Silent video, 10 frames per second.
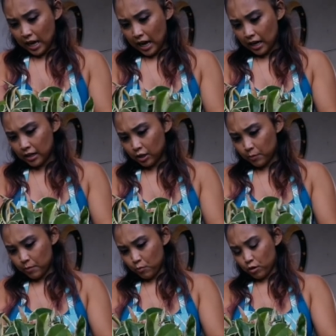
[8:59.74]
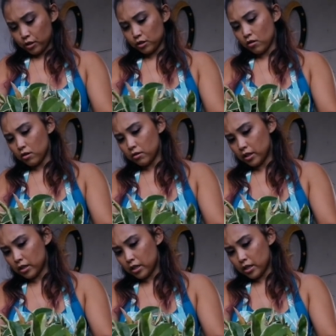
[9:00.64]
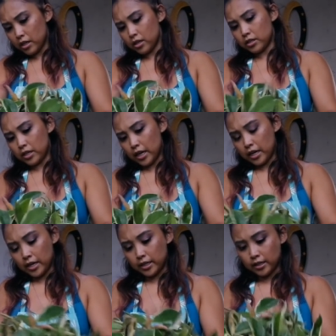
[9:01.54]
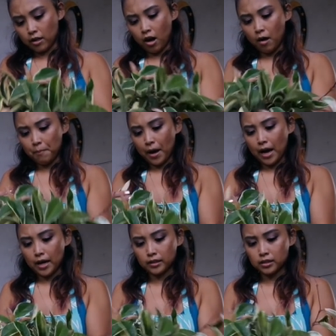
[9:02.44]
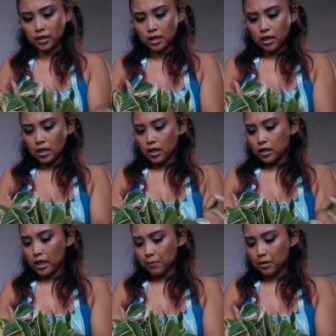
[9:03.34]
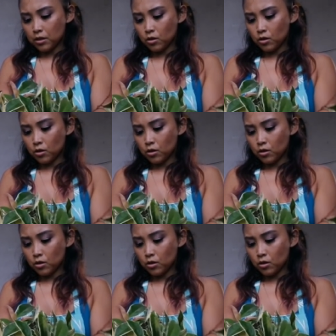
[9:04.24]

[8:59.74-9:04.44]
add a little bit more soil in here to get it nice and compact. Let me